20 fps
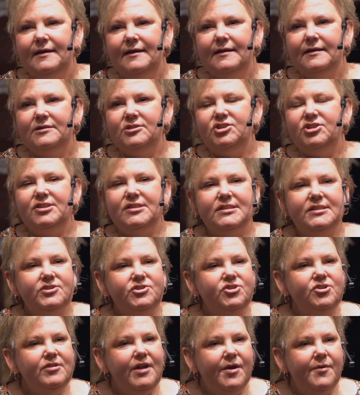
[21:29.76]
And she
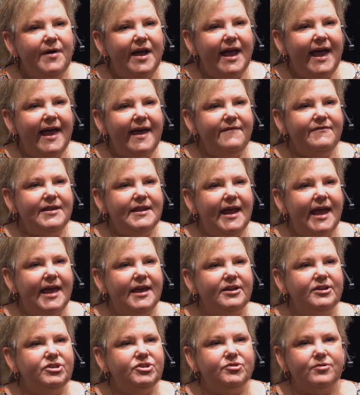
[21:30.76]
says, You know, I haven't
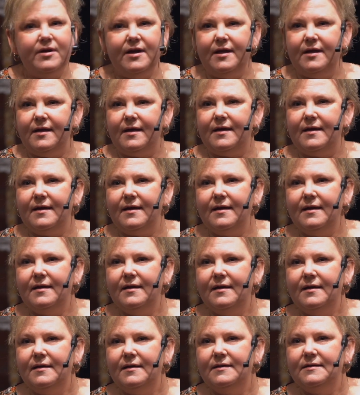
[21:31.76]
had a drink
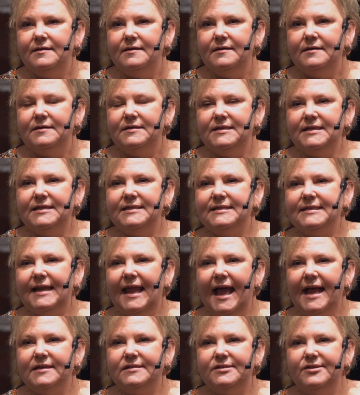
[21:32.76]
since
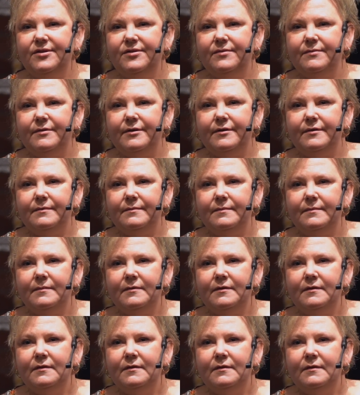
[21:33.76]
last New Room
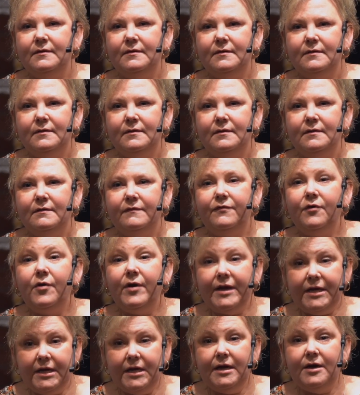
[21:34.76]

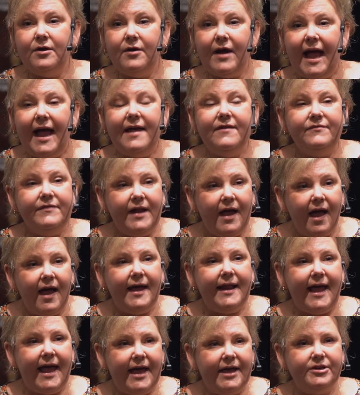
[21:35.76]
for a year. I have
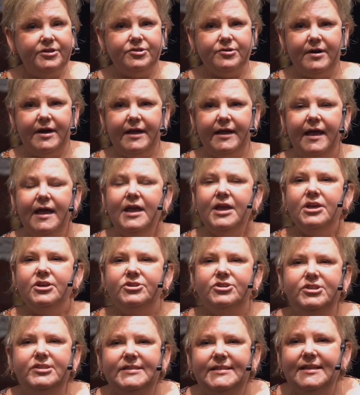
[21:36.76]
not had a drink.
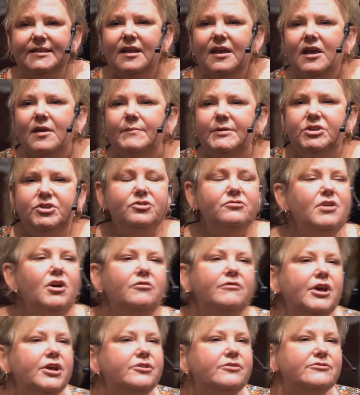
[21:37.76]
She said, But you
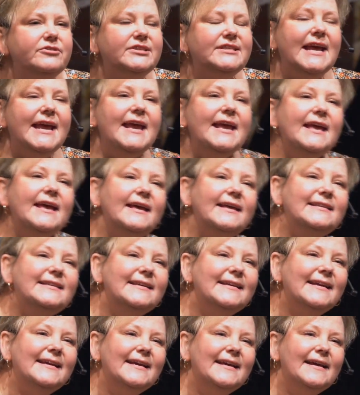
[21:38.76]
don't
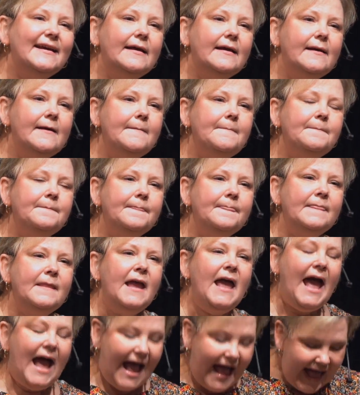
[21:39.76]
understand.
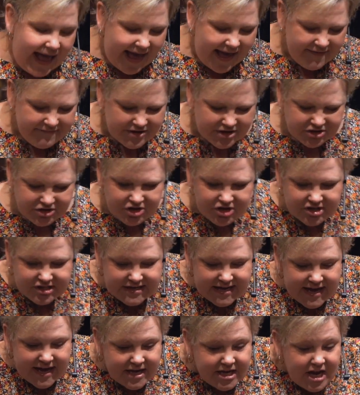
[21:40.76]
I haven't
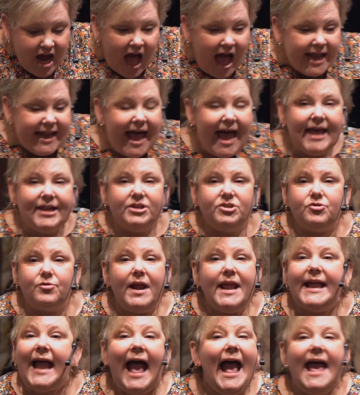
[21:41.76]
just not had a
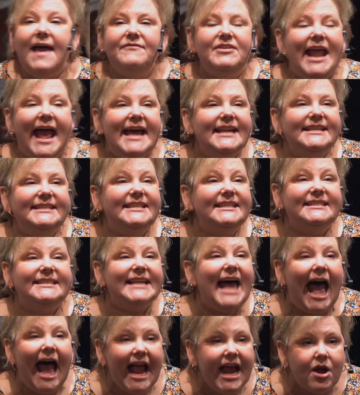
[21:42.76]
drink, I haven't had a
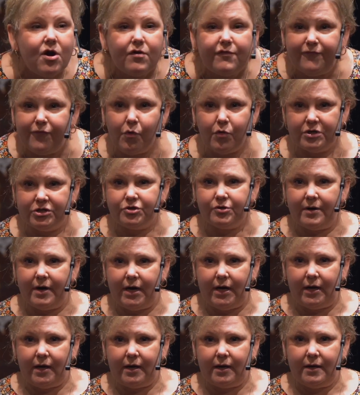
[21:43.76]
desire for a
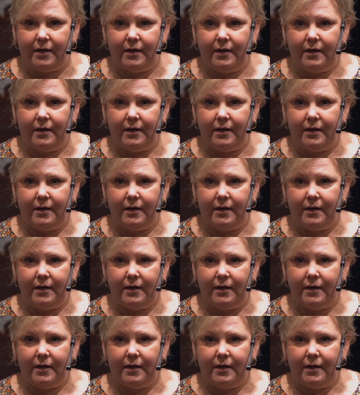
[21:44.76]
drink.